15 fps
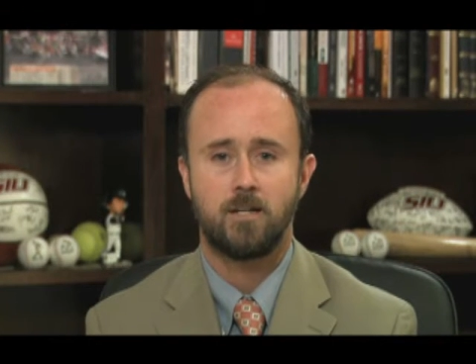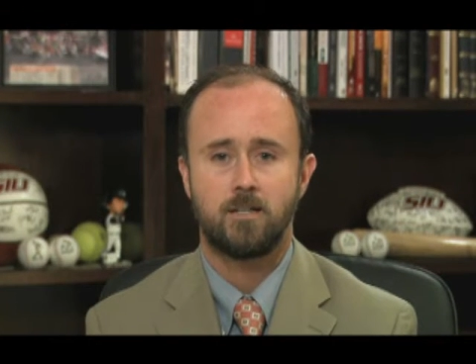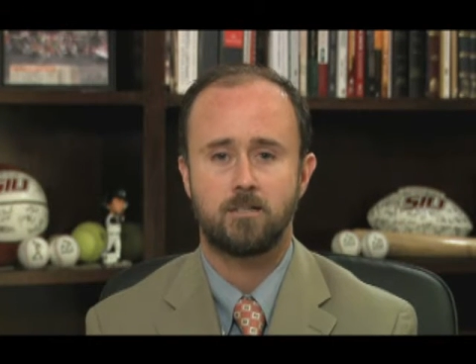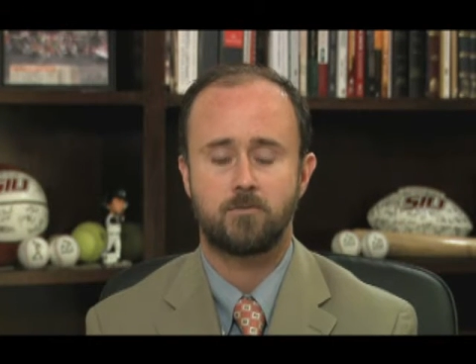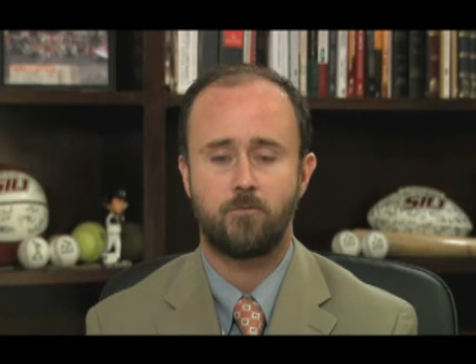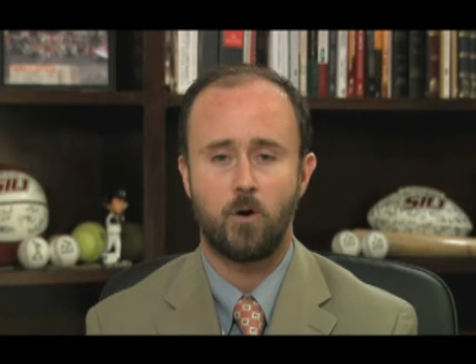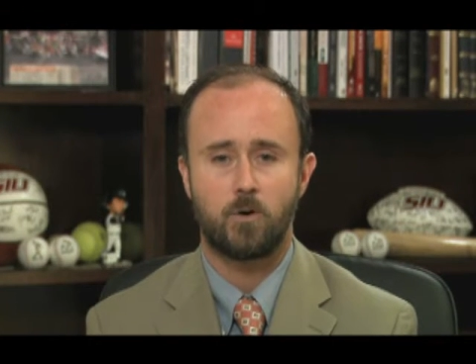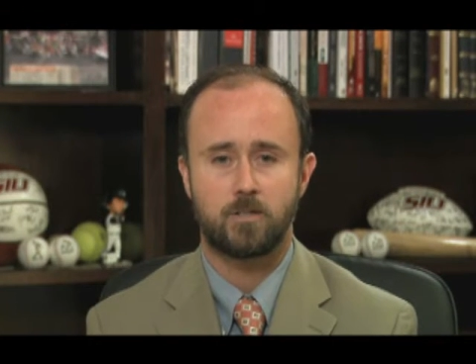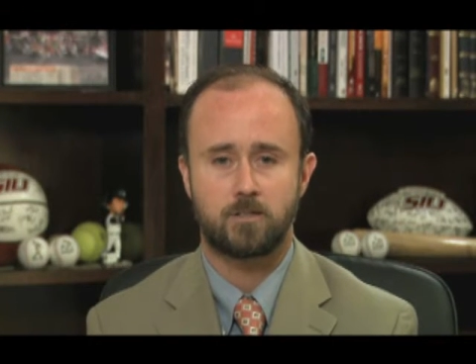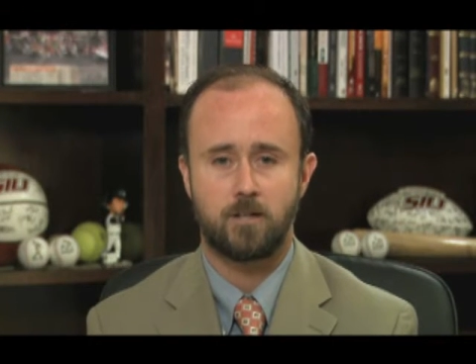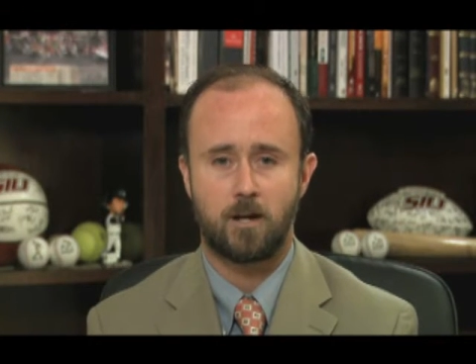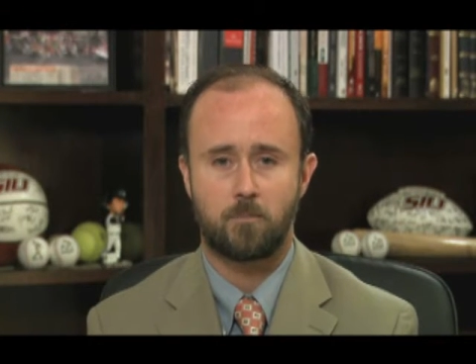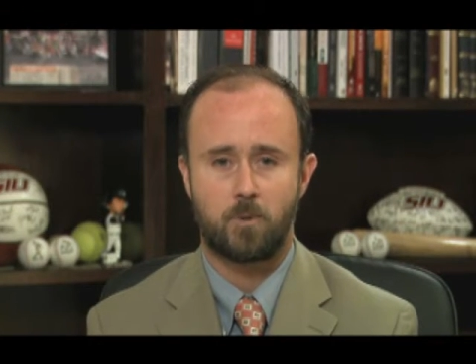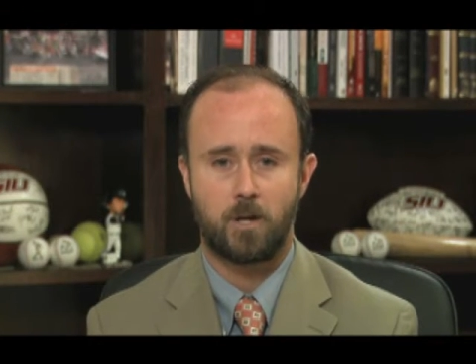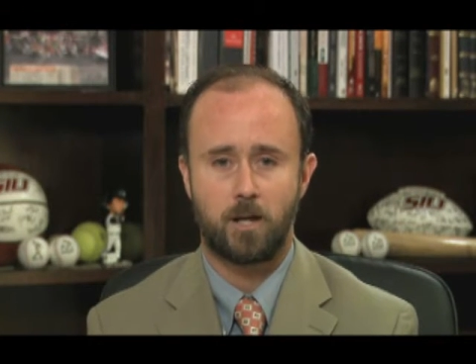is focused
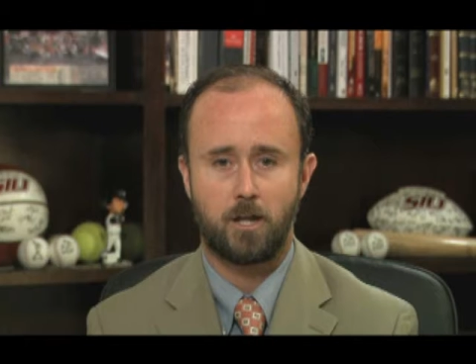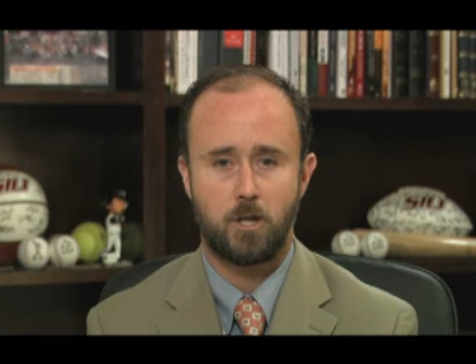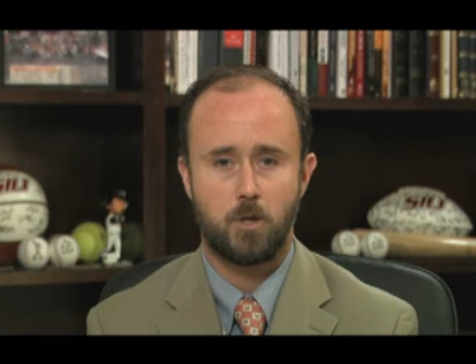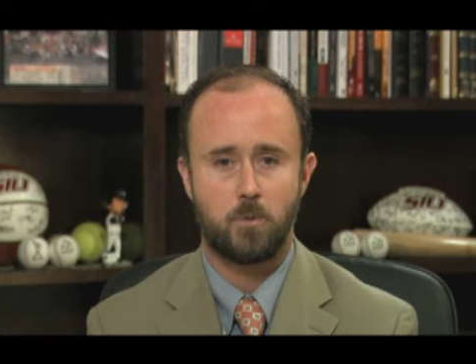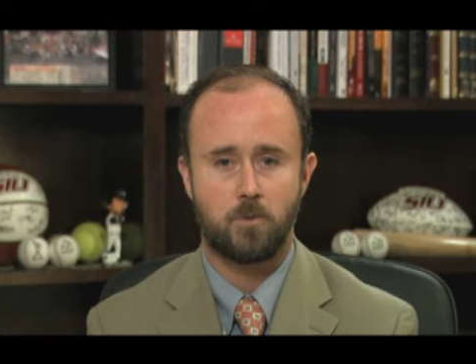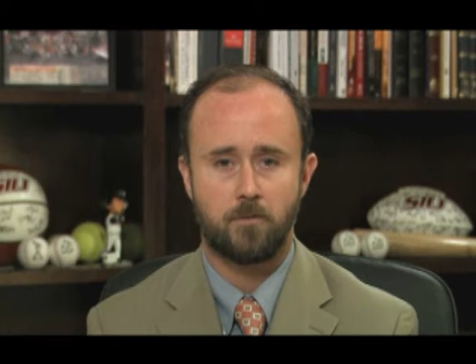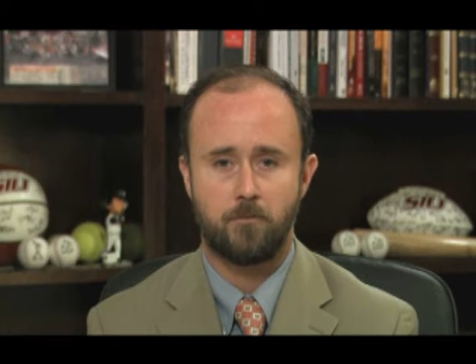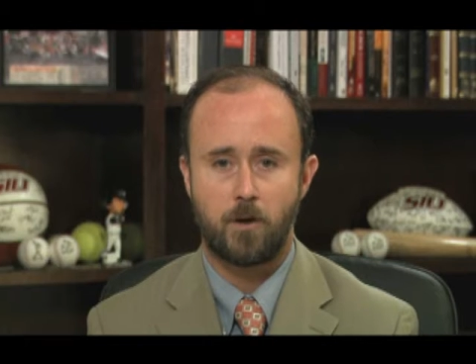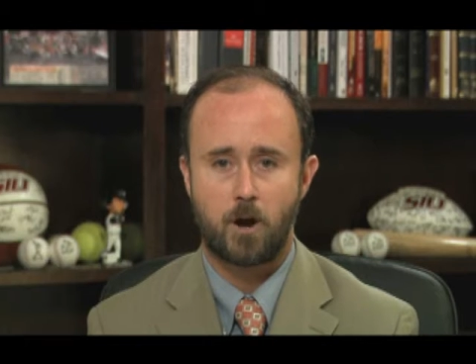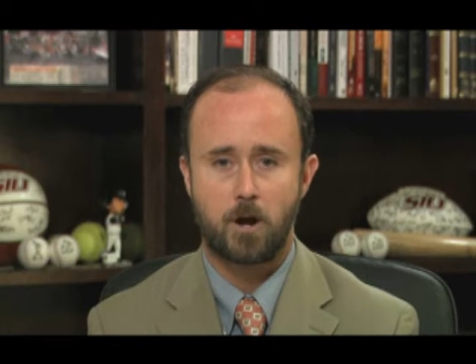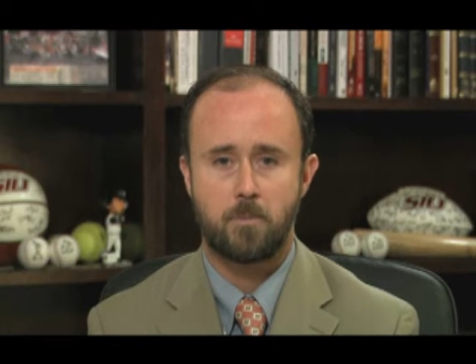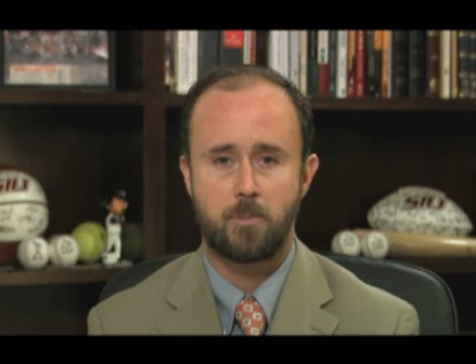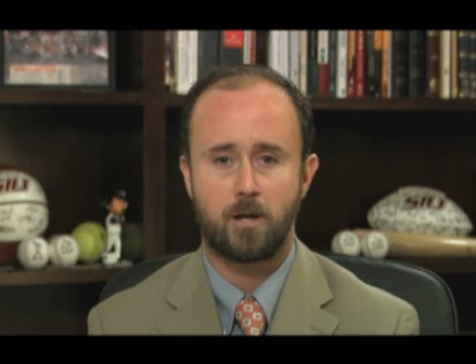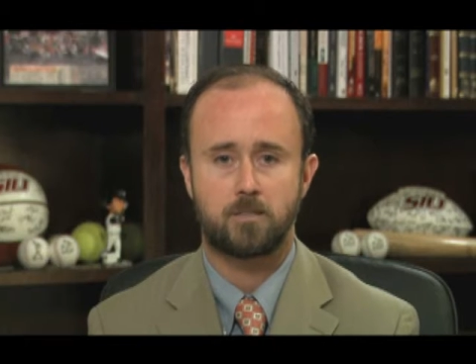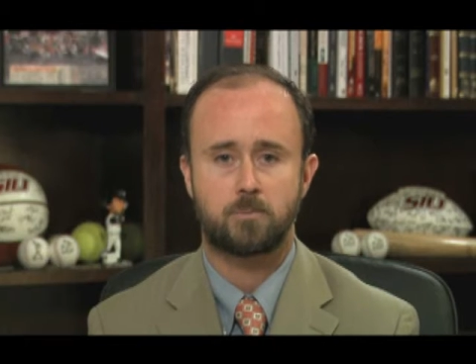on bringing you the
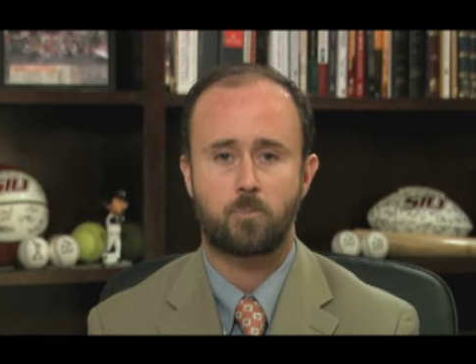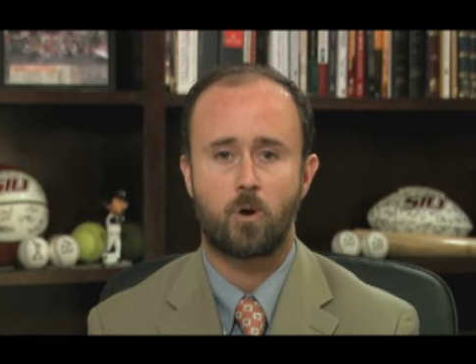very best